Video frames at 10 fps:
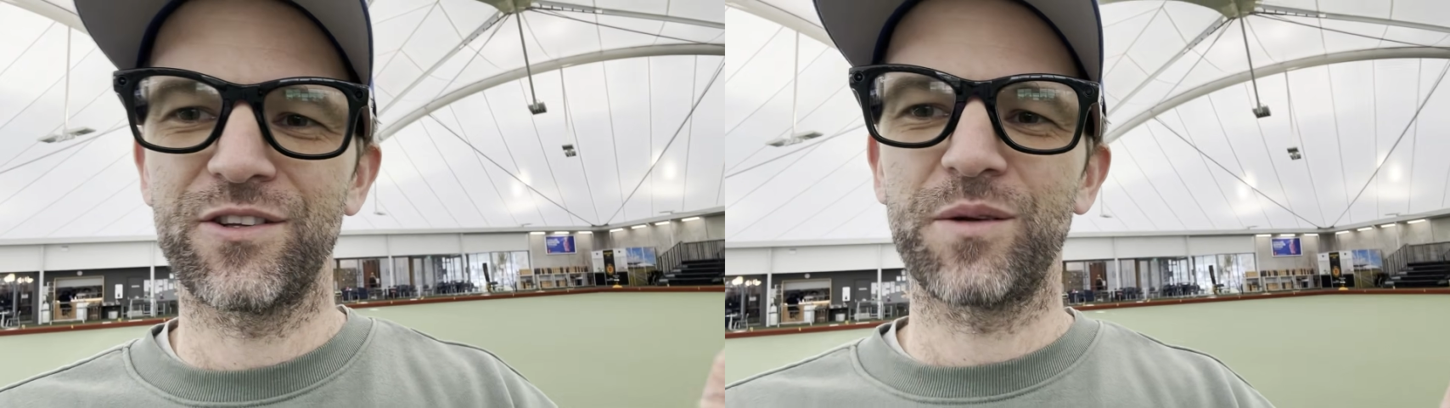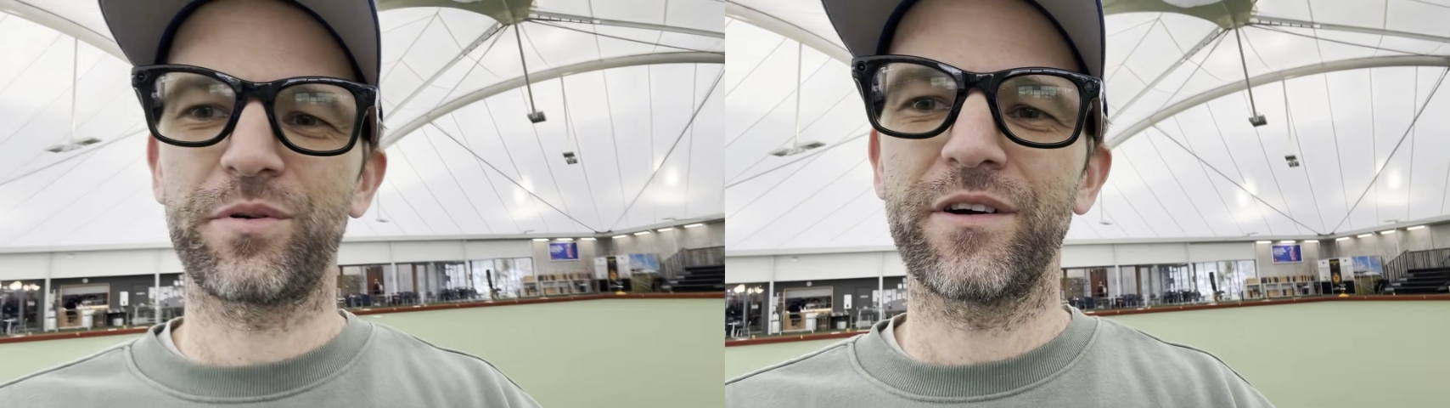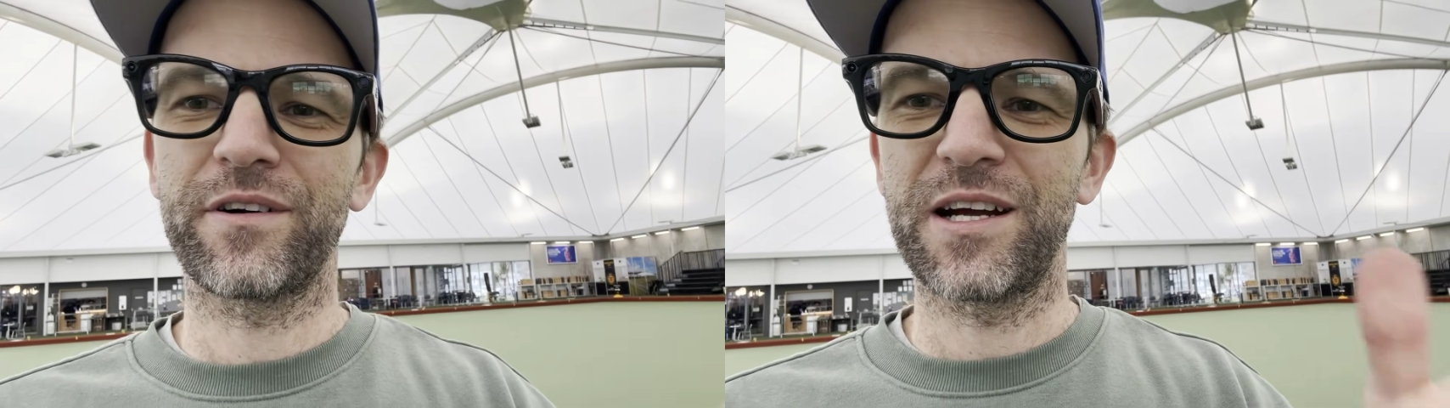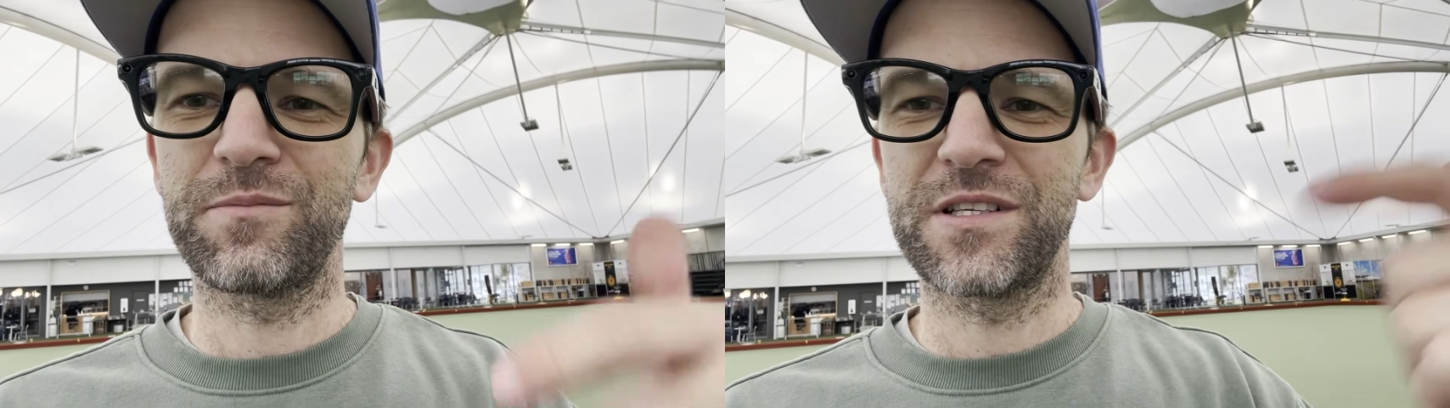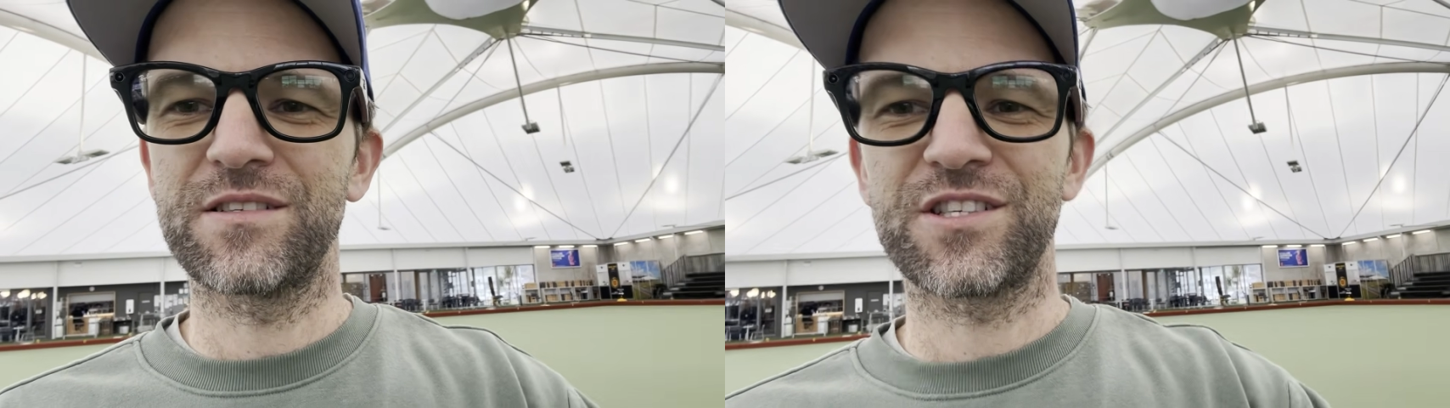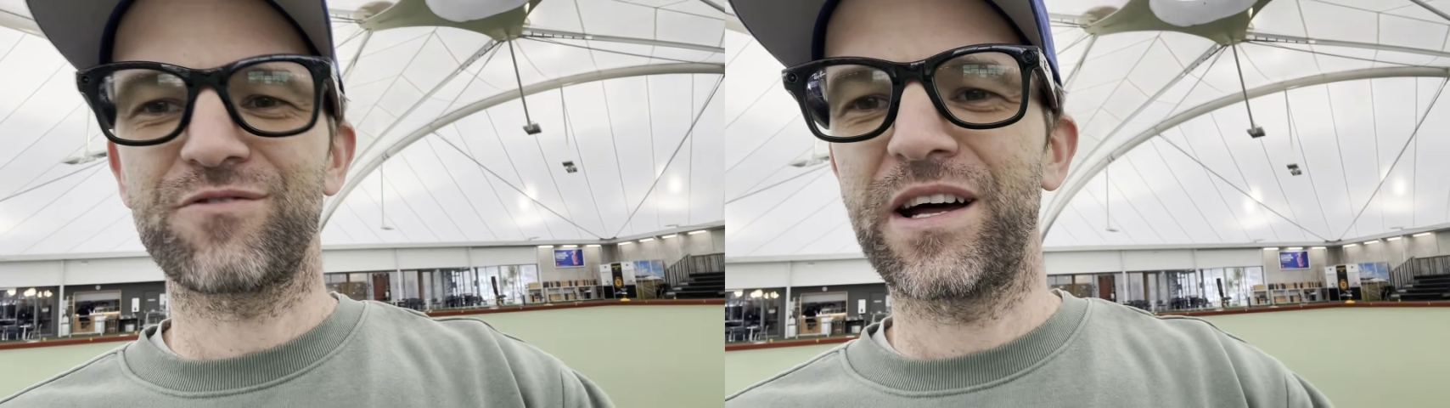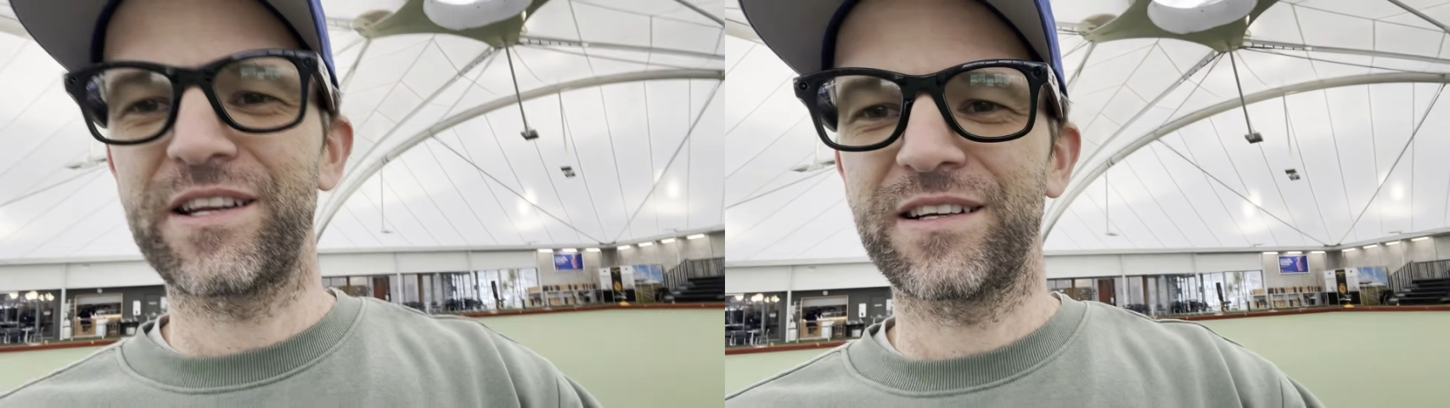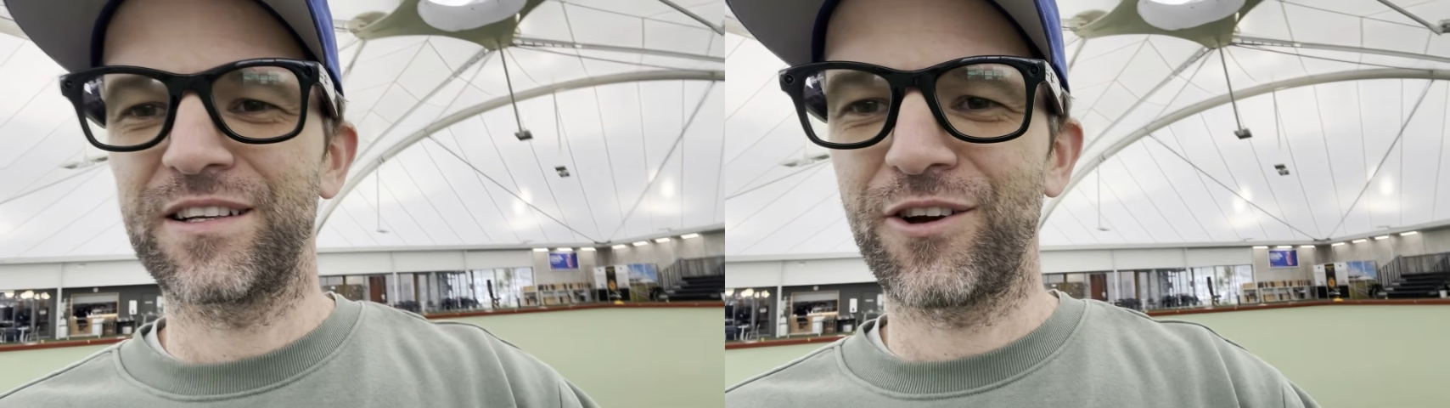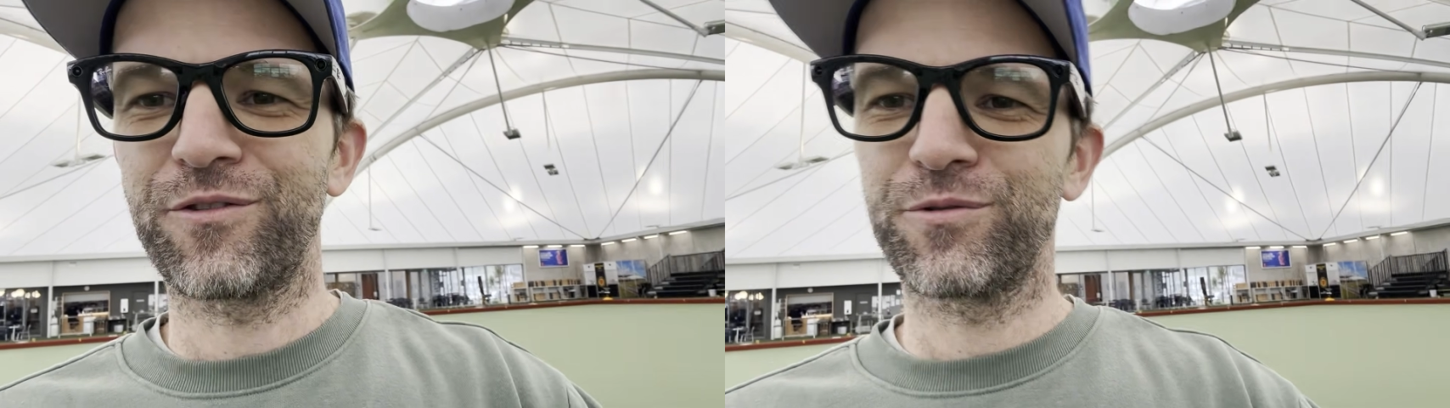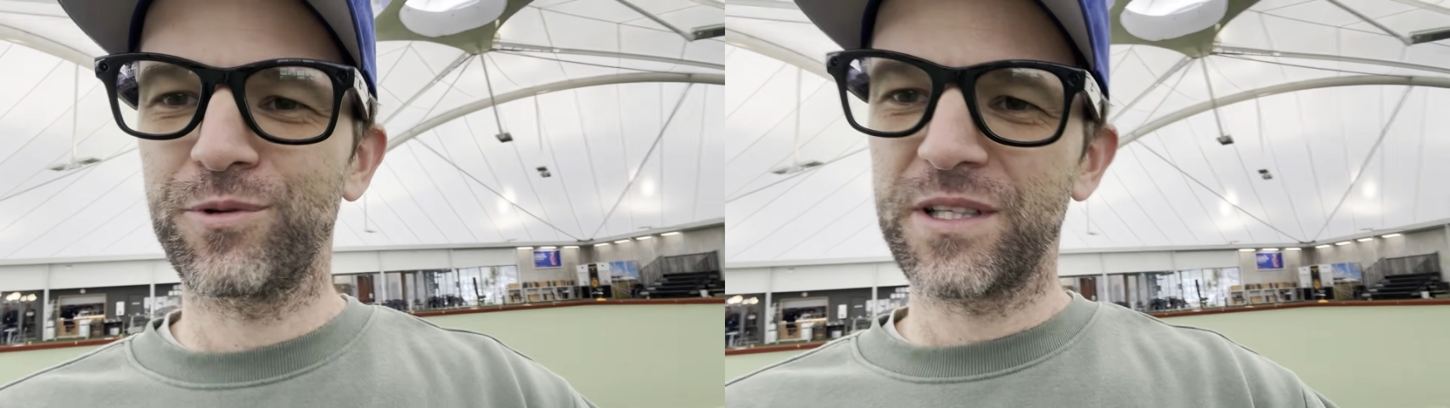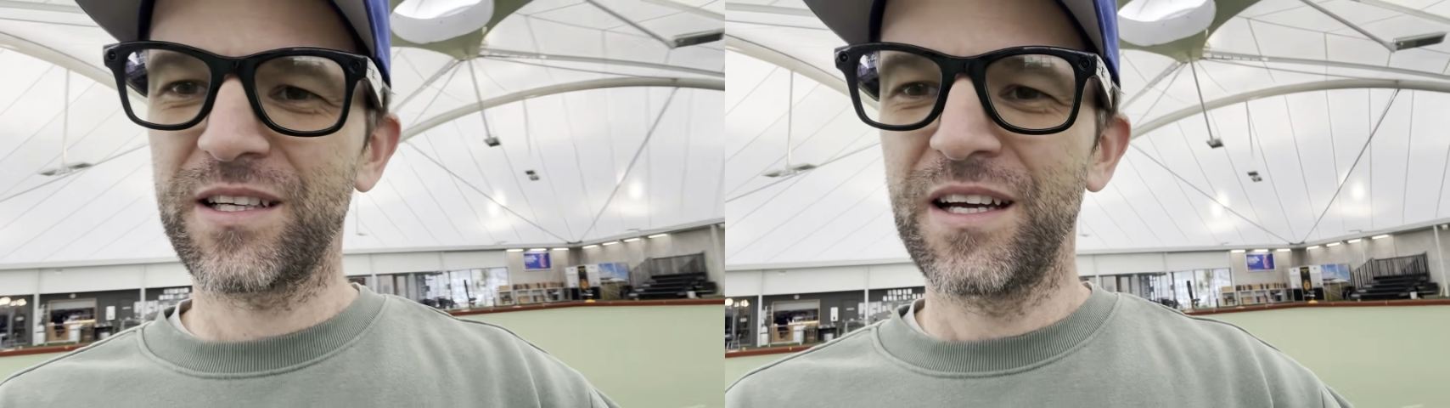the program and just run it and go through it.